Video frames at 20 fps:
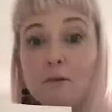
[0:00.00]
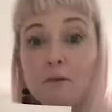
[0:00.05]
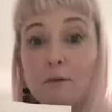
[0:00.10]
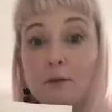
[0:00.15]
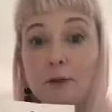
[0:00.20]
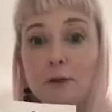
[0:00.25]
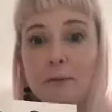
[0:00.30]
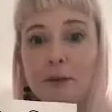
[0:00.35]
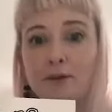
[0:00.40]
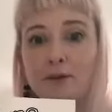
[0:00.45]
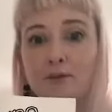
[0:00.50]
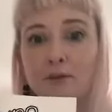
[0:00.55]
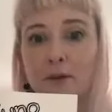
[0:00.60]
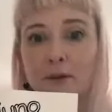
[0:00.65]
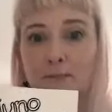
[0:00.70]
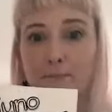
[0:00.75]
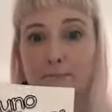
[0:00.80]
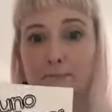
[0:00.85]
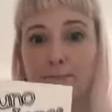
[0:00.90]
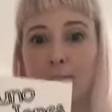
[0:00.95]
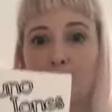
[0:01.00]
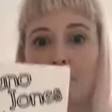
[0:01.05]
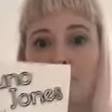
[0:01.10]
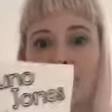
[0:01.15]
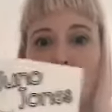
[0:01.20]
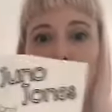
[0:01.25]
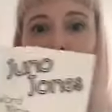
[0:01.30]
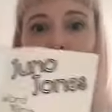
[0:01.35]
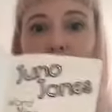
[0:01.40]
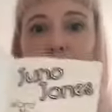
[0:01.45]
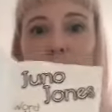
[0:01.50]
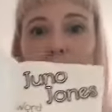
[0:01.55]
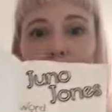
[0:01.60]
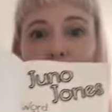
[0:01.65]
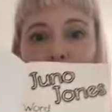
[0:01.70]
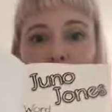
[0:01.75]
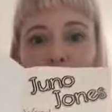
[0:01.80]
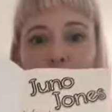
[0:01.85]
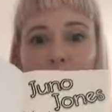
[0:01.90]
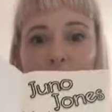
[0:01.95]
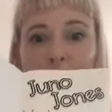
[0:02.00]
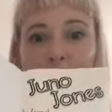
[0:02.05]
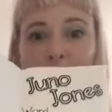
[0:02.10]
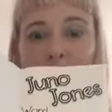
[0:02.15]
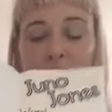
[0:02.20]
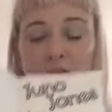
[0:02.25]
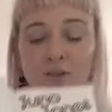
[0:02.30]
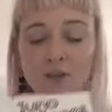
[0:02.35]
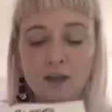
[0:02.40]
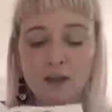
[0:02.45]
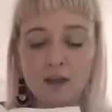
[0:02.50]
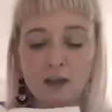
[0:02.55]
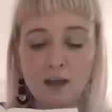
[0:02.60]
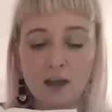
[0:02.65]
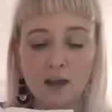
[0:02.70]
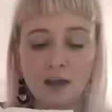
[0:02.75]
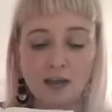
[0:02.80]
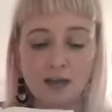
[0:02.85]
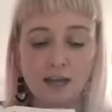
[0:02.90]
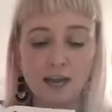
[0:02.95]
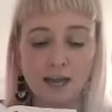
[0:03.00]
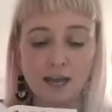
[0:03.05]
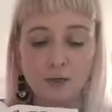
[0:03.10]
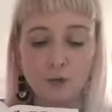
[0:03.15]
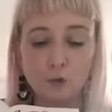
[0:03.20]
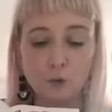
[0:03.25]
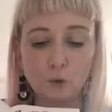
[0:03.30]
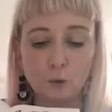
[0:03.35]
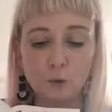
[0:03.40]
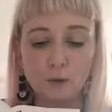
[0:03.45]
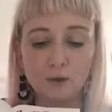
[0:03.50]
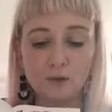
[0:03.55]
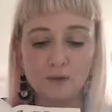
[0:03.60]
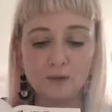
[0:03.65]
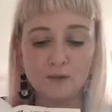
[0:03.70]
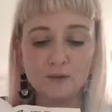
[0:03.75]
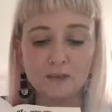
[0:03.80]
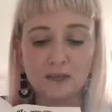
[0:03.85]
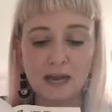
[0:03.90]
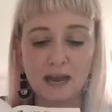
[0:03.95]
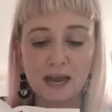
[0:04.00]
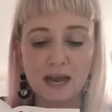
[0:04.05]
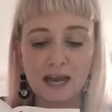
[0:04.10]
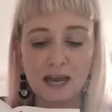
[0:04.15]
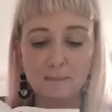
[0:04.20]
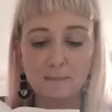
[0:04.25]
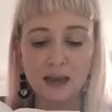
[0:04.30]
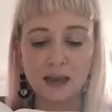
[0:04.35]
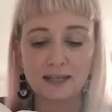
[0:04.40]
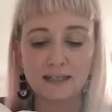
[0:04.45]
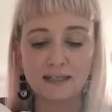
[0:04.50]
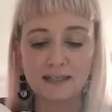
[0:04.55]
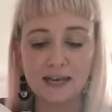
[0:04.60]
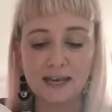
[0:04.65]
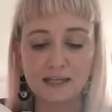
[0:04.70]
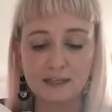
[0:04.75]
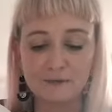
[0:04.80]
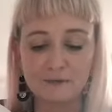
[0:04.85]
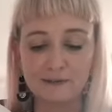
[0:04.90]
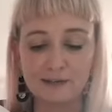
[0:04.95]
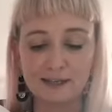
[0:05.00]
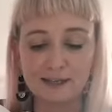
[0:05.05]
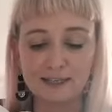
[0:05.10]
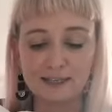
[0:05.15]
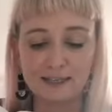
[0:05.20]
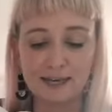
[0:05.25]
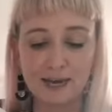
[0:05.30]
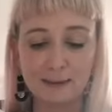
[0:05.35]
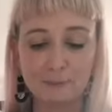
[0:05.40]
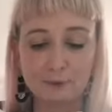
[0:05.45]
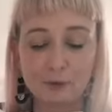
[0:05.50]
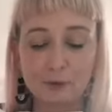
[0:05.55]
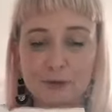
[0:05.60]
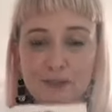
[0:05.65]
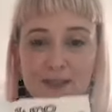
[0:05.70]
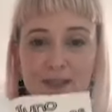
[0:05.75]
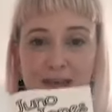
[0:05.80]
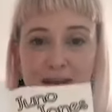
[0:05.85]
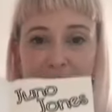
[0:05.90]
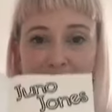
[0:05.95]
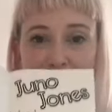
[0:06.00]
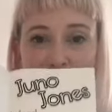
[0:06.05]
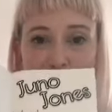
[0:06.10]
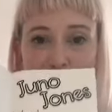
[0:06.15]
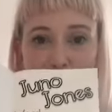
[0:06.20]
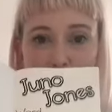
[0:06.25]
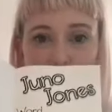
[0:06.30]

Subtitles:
low battery. My phone has low battery. It has Kate Gordon's name and Sandy Fleet's name crossed out, and